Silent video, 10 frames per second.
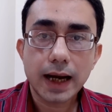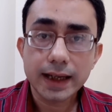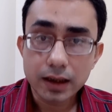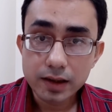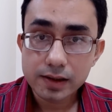
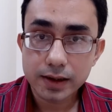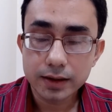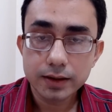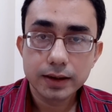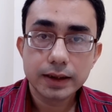I
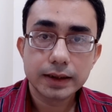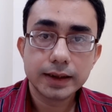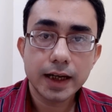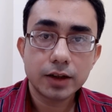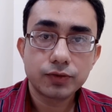understand
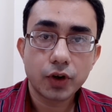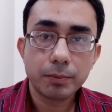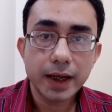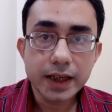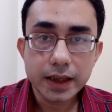that for
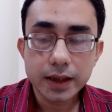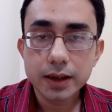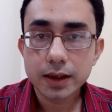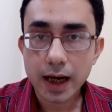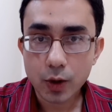many
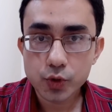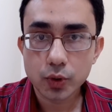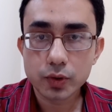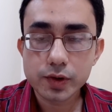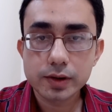Indian
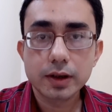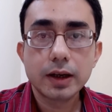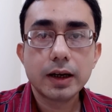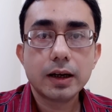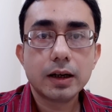households,
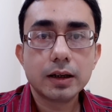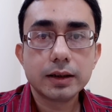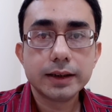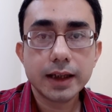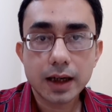
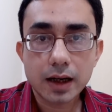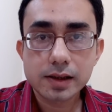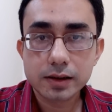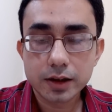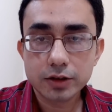there are
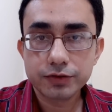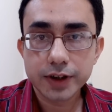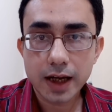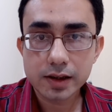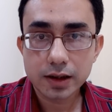certain
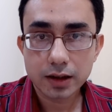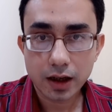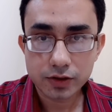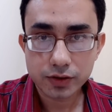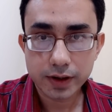financial
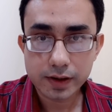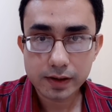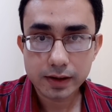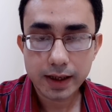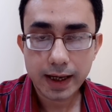
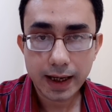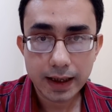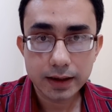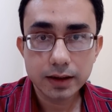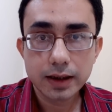constraints.
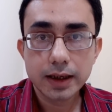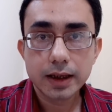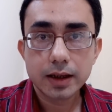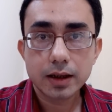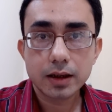And
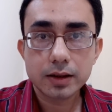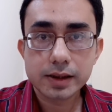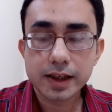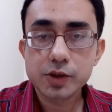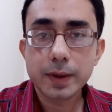
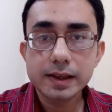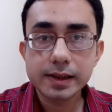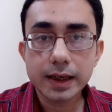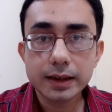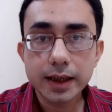just
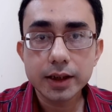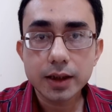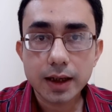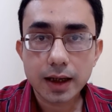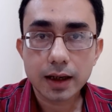saying
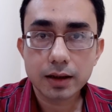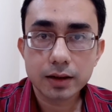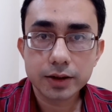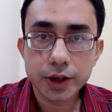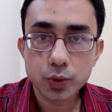that
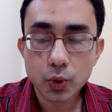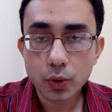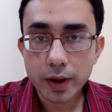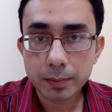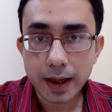that you
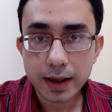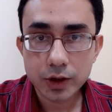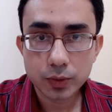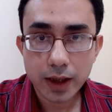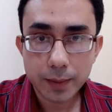go and buy a
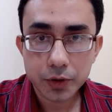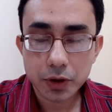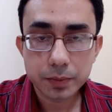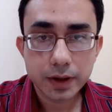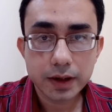new
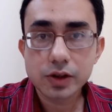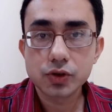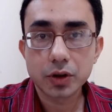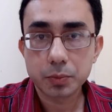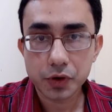laptop, it is
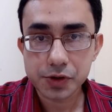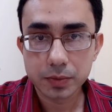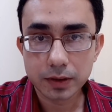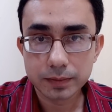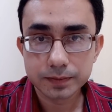not
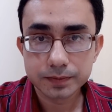possible.